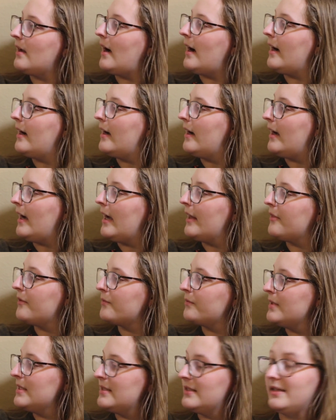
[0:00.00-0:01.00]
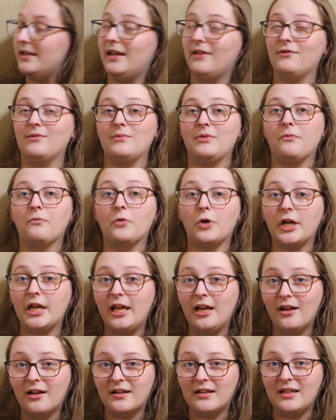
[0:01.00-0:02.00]
The reason I haven't been
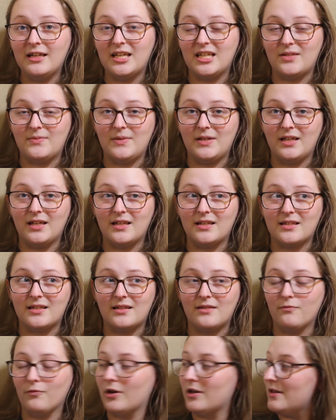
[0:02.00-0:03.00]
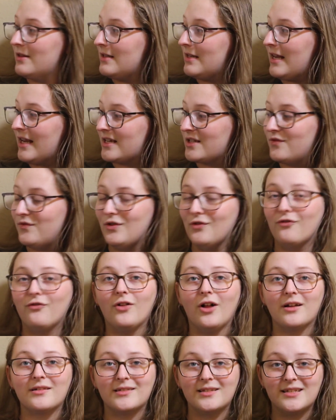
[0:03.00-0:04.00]
working on it is because one of the next few
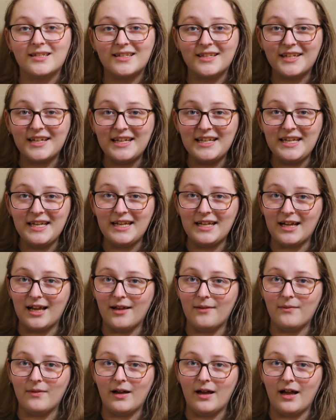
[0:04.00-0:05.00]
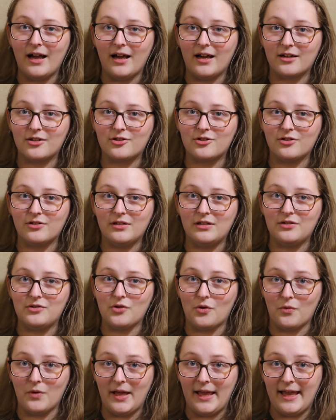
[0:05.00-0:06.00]
flosses that I need, I actually
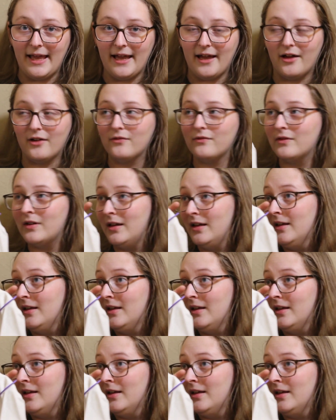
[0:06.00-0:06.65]
don't have.